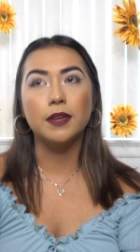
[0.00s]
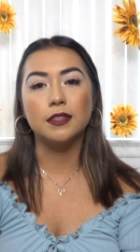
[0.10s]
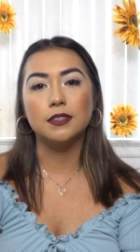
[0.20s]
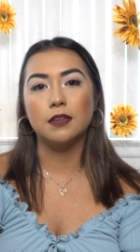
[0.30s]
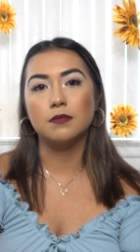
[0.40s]
at the
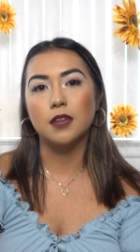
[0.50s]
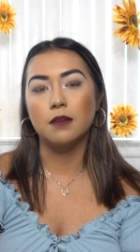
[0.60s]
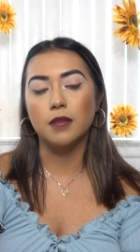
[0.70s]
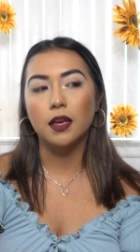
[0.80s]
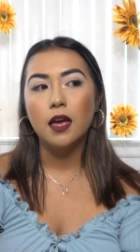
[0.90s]
same time,
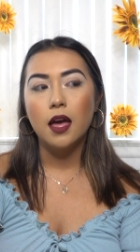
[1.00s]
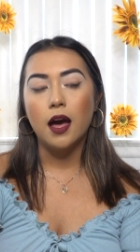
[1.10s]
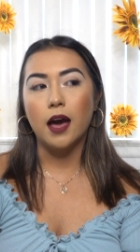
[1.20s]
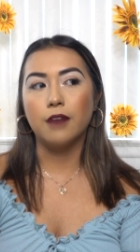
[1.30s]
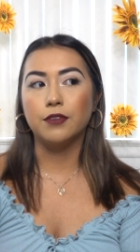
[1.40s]
like
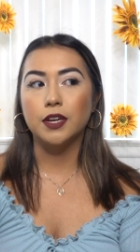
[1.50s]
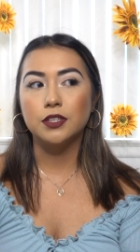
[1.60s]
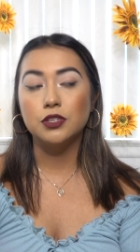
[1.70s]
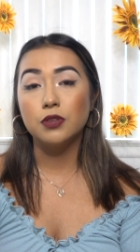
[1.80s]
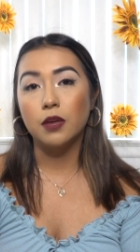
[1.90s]
I forget to
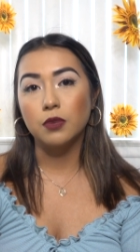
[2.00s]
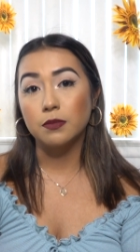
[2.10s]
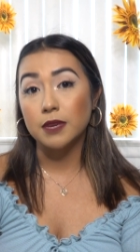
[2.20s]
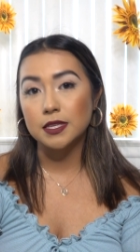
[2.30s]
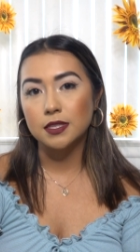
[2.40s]
do that with
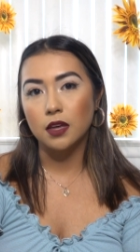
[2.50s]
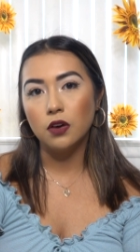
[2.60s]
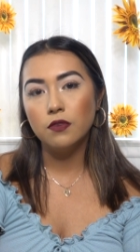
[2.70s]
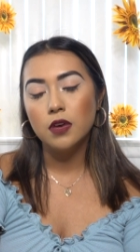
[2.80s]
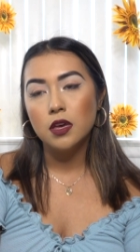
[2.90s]

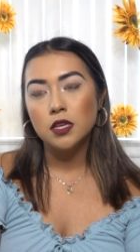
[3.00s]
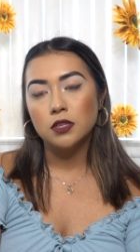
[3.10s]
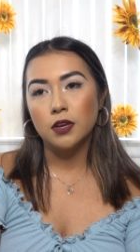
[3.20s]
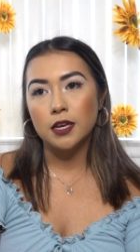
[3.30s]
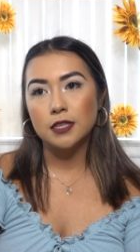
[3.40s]
myself. So
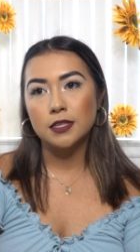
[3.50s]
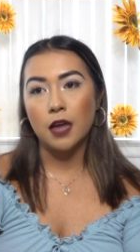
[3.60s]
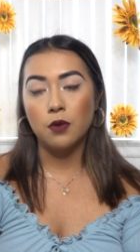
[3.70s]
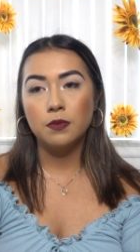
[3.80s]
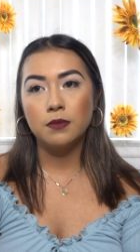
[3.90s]
I guess that
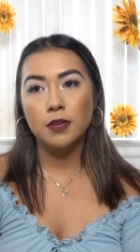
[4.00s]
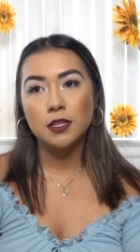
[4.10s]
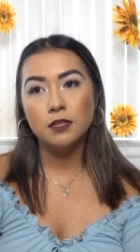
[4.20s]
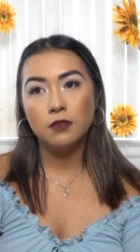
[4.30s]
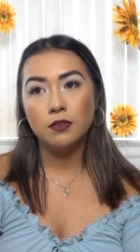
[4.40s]
would be my
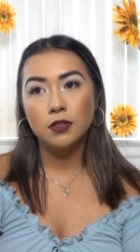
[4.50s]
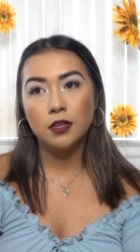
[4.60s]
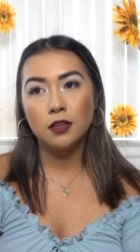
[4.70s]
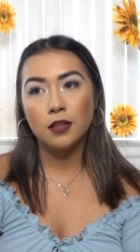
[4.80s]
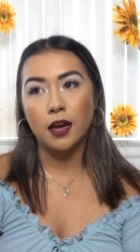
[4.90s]
least favorite
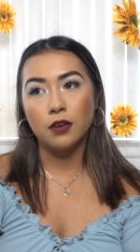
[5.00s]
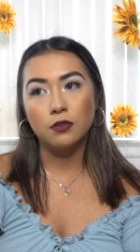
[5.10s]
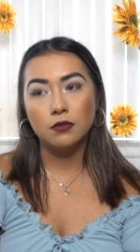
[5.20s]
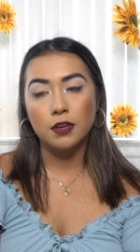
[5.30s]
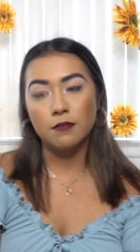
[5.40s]
thing, that I
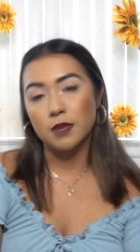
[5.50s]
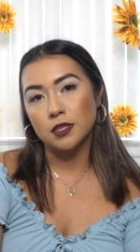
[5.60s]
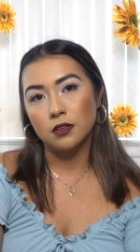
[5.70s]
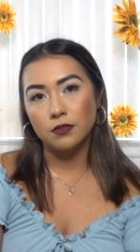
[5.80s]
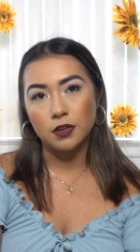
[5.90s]
don't give
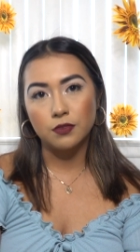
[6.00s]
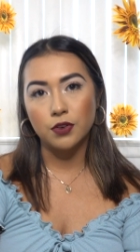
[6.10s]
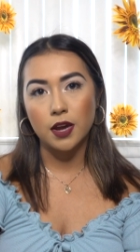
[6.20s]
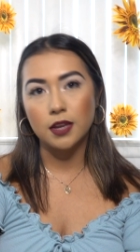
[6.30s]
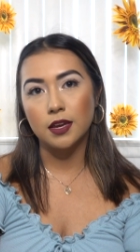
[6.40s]
myself enough
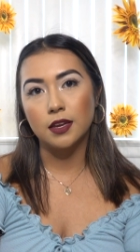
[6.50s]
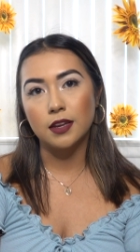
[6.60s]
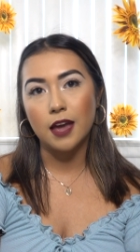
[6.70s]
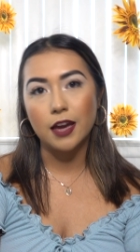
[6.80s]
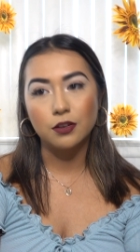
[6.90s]
credit and
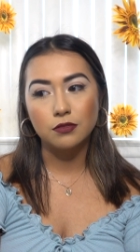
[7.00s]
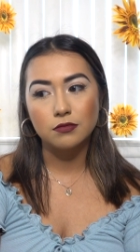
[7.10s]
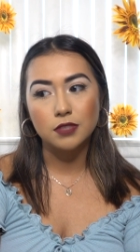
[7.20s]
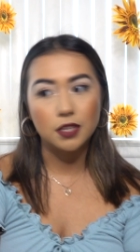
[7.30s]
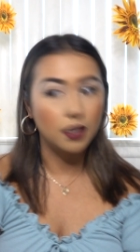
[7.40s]
I don't
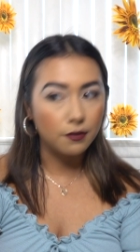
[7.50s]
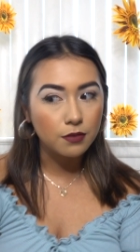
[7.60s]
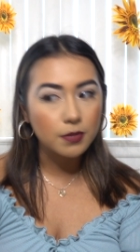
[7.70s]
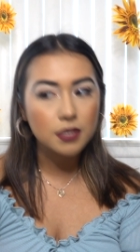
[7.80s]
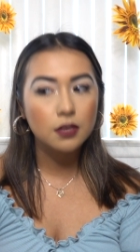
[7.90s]
stick up for
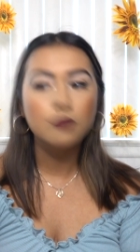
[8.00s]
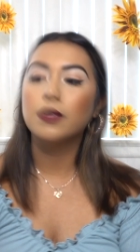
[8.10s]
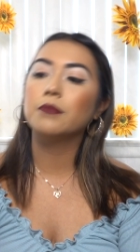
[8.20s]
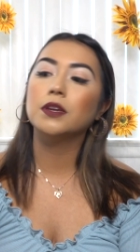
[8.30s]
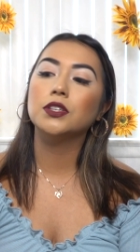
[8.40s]
myself that
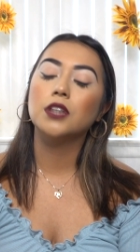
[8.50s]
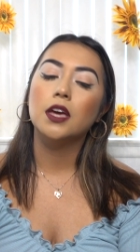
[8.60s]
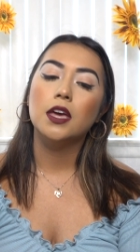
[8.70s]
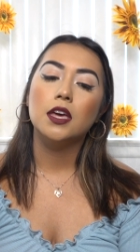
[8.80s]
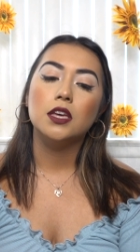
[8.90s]
much.
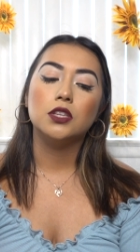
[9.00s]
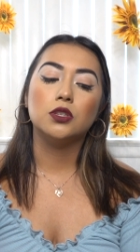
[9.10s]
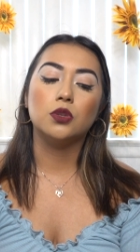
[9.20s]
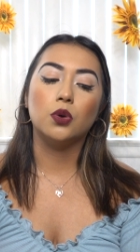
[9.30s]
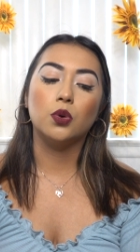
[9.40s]

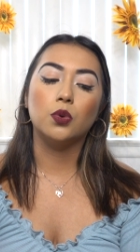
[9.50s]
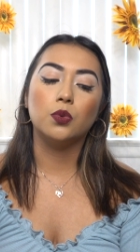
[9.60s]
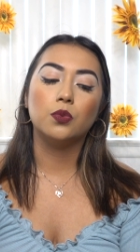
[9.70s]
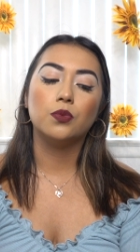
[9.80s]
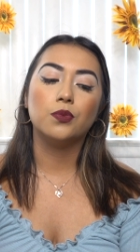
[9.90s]
So
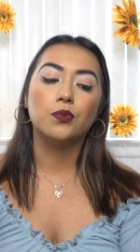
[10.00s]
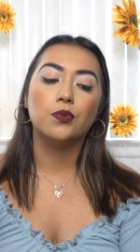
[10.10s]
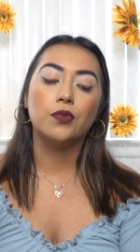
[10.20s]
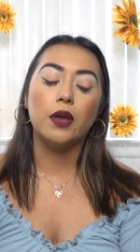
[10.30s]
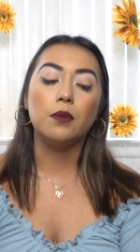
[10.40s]

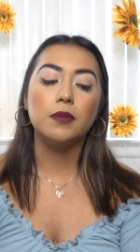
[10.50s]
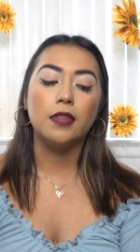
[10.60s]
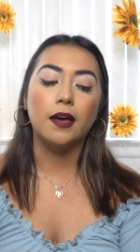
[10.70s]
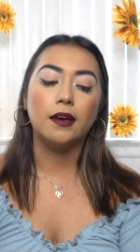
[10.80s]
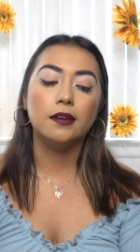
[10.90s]
that would be
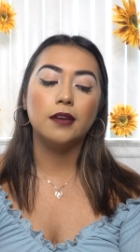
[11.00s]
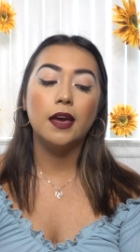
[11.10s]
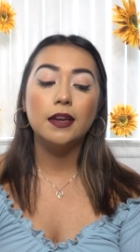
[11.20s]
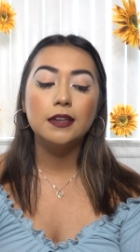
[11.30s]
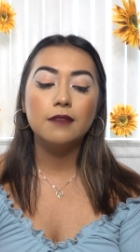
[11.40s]
that.
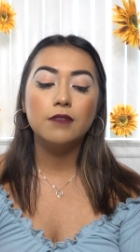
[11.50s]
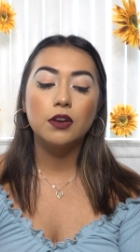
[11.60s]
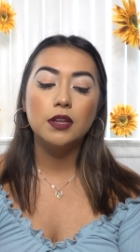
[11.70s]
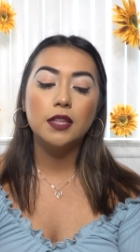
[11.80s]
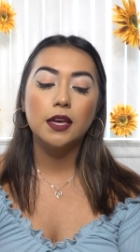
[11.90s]
And I'm
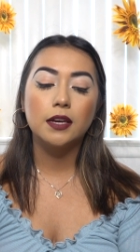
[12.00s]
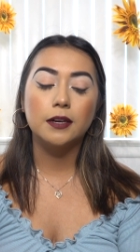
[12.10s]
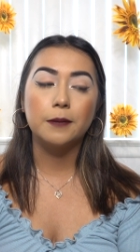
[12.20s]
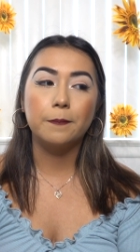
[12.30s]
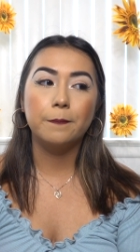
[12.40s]
very like I